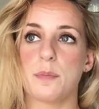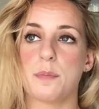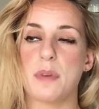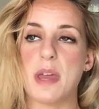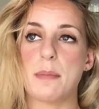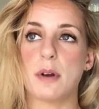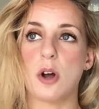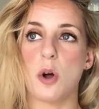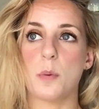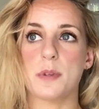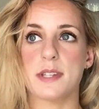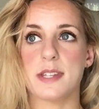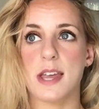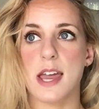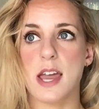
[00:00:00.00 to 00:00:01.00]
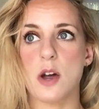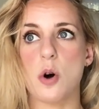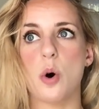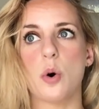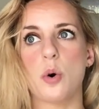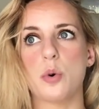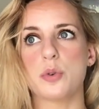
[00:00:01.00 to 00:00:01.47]
people always say,
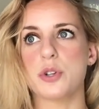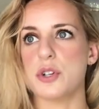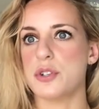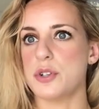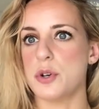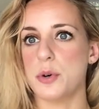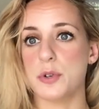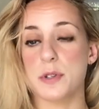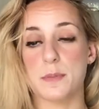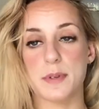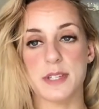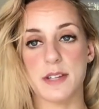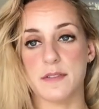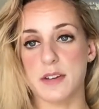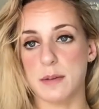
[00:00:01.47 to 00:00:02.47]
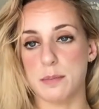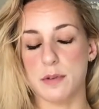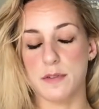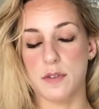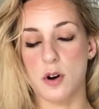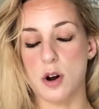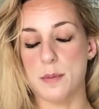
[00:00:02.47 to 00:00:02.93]
oh, there's no specific
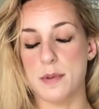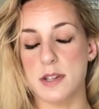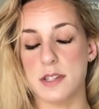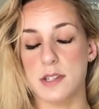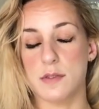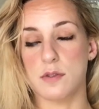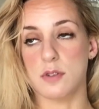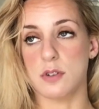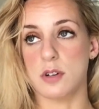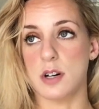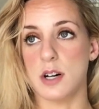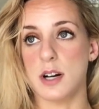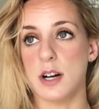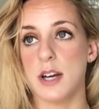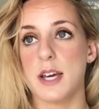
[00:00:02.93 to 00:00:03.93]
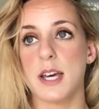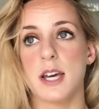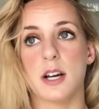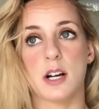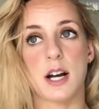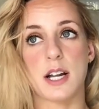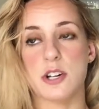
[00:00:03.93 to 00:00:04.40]
performance for
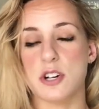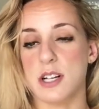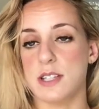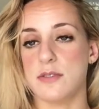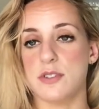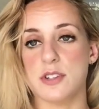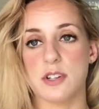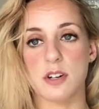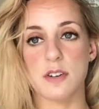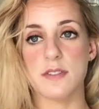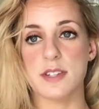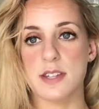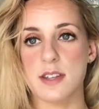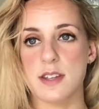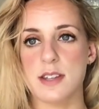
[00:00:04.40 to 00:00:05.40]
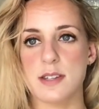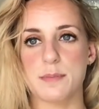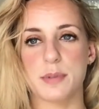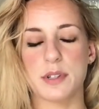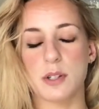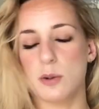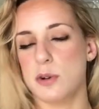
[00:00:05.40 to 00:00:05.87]
contracts for services,
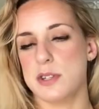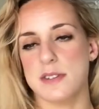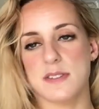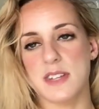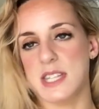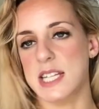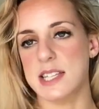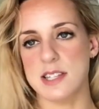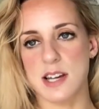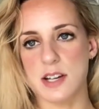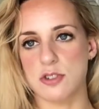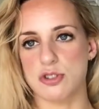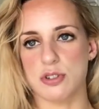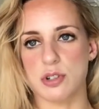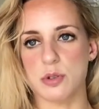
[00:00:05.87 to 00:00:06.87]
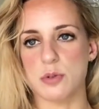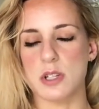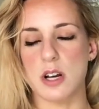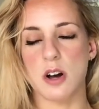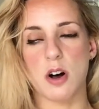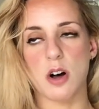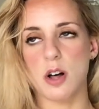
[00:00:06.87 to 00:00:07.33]
but the courts have said that's not true.
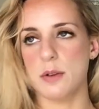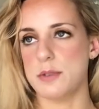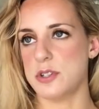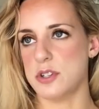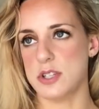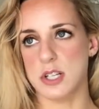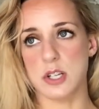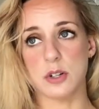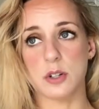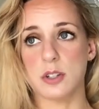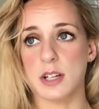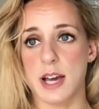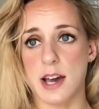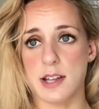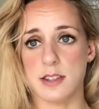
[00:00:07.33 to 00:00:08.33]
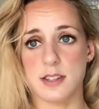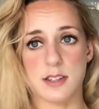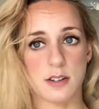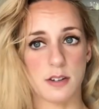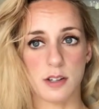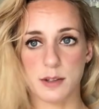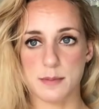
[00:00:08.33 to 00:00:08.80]
They'll always just look at the
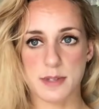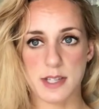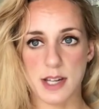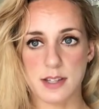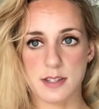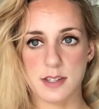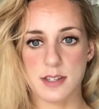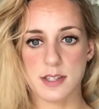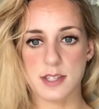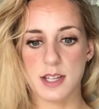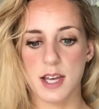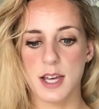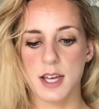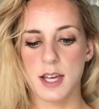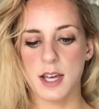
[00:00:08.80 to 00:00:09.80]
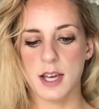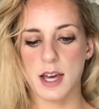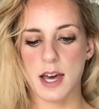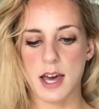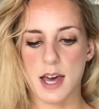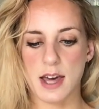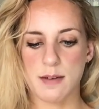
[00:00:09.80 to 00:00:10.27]
circumstances.
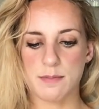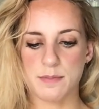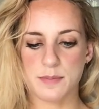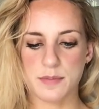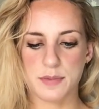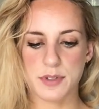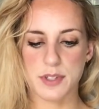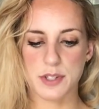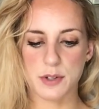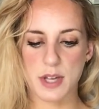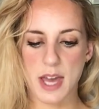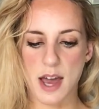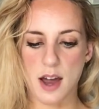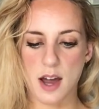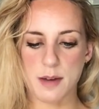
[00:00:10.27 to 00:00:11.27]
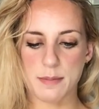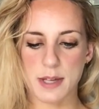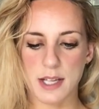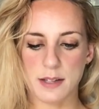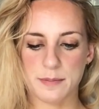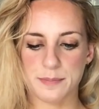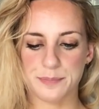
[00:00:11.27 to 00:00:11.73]
So yeah, I
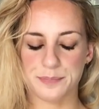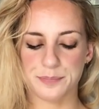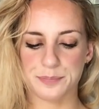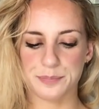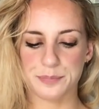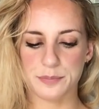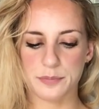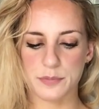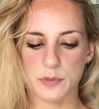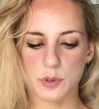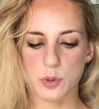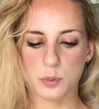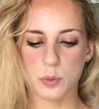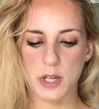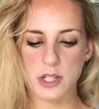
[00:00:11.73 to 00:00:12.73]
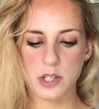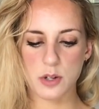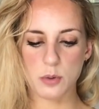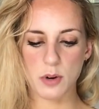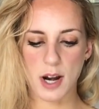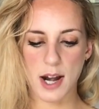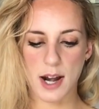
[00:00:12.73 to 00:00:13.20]
mean, when
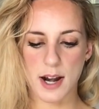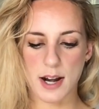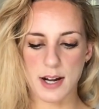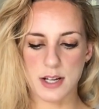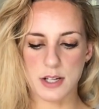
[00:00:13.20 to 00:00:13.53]
you are